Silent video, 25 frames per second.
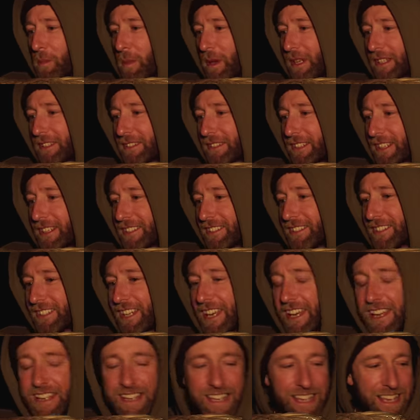fish, a
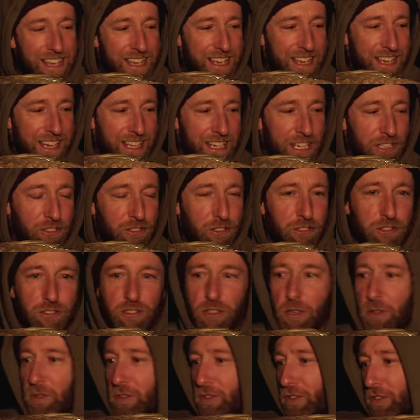mid-20,
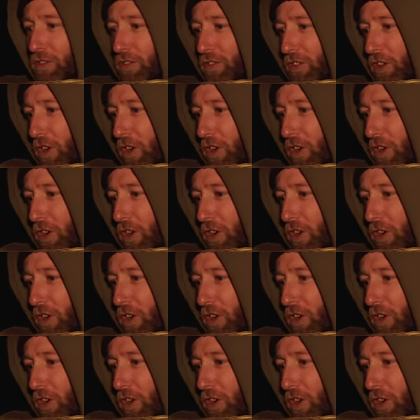really